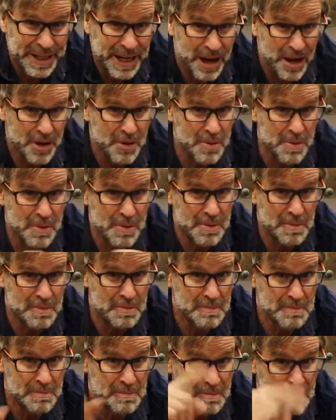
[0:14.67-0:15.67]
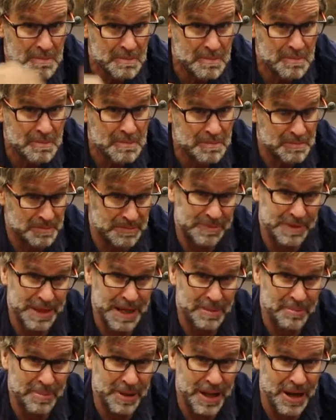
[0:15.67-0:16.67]
know
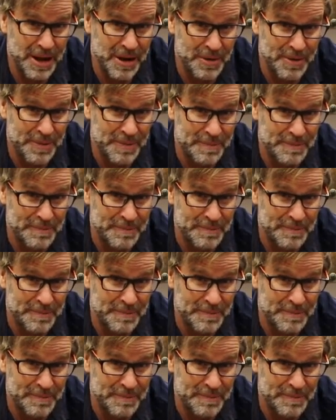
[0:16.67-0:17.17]
down below.